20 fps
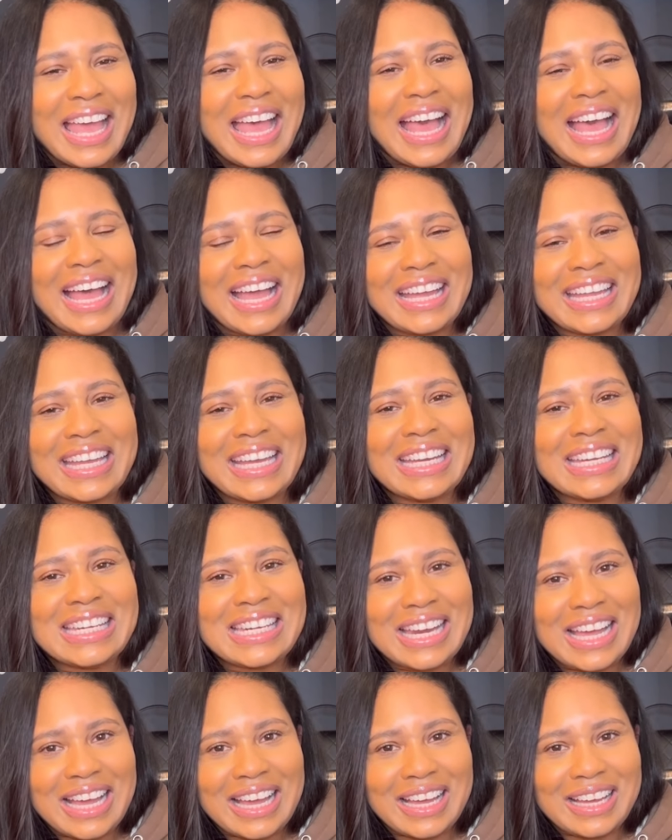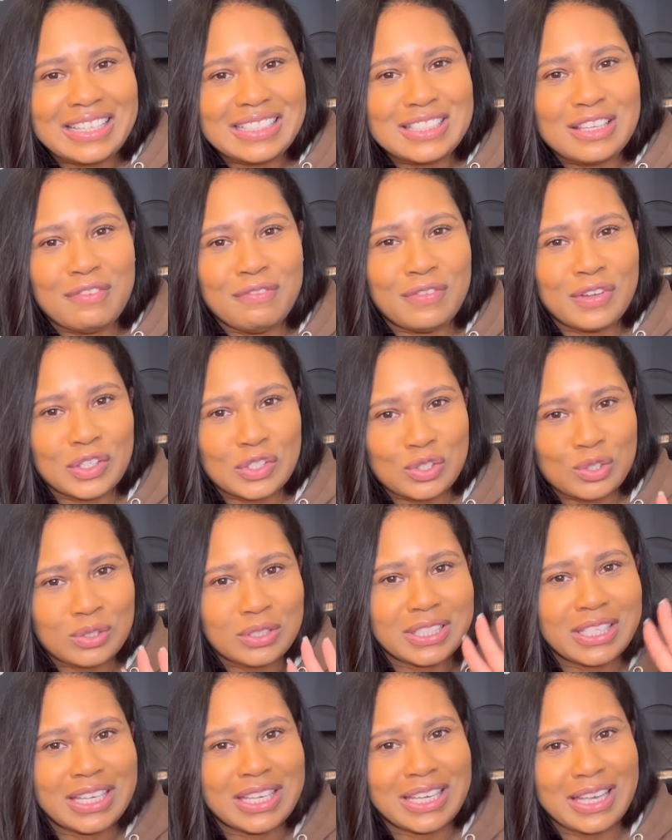I could not
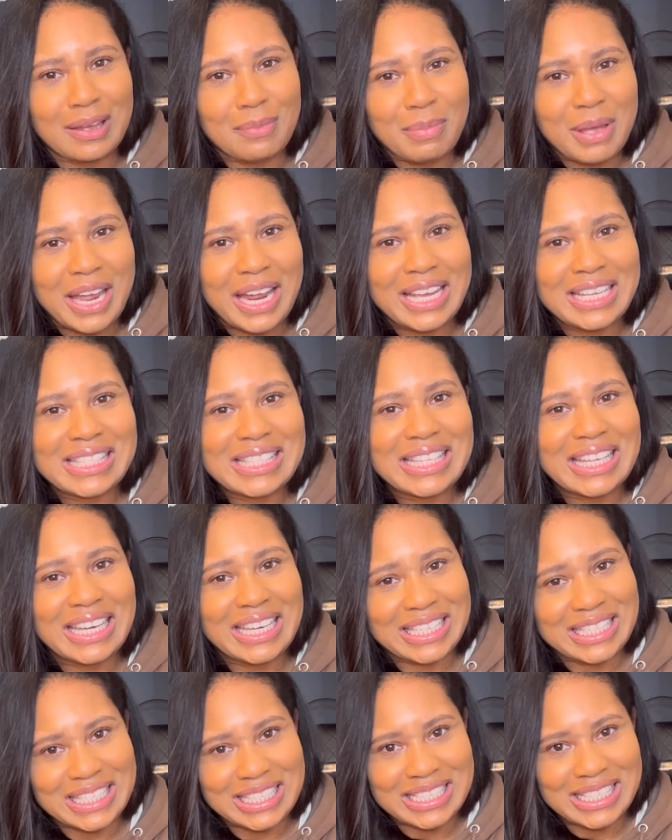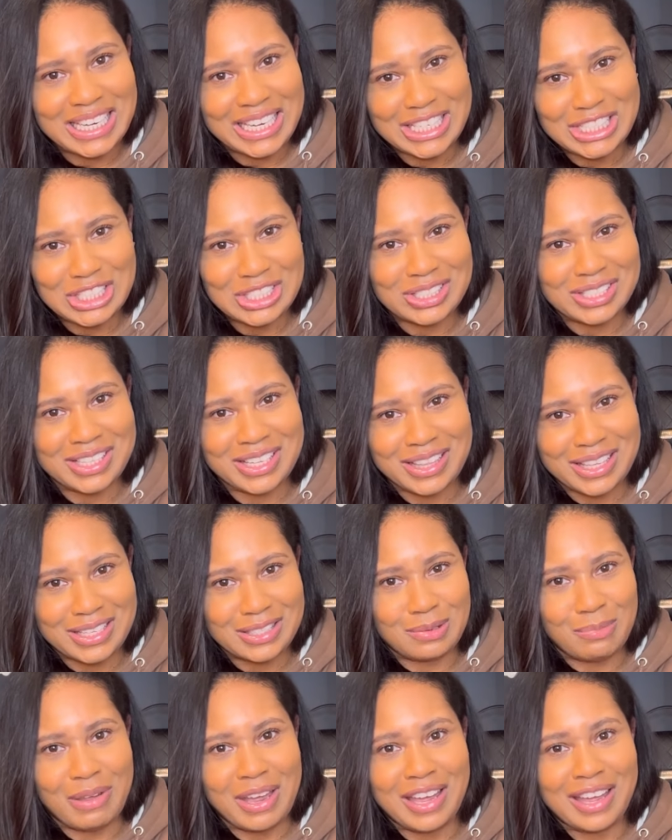visually get past the indentations in
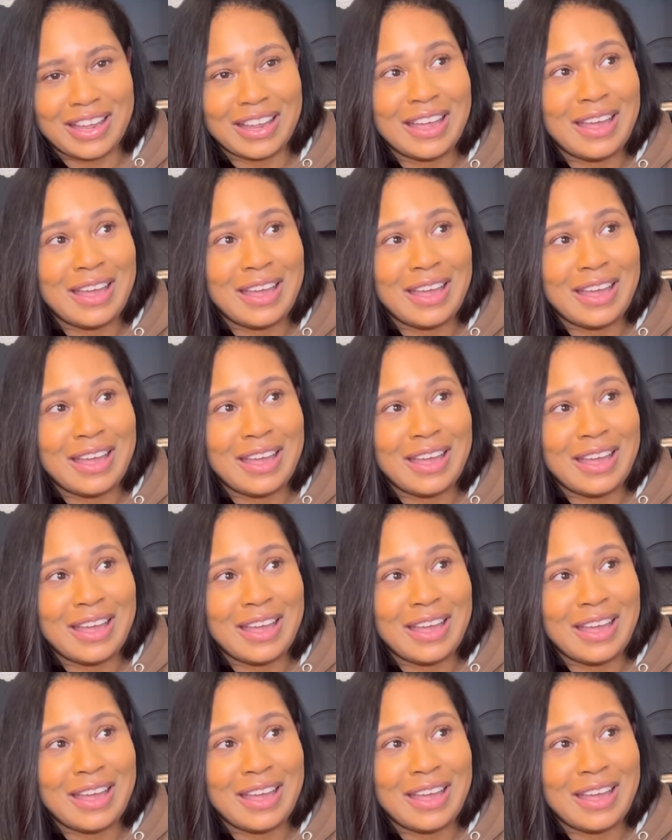this bag.